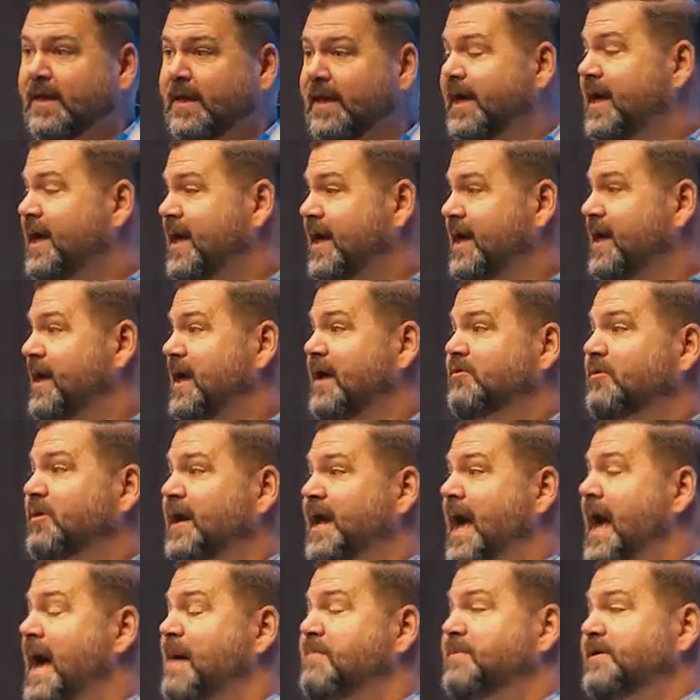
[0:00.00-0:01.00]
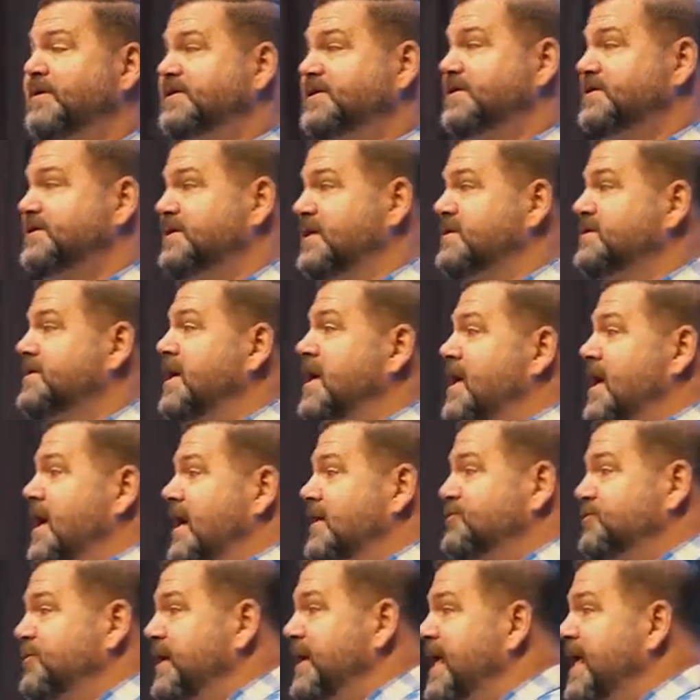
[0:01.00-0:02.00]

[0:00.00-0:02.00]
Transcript: And, and what happens is this, is we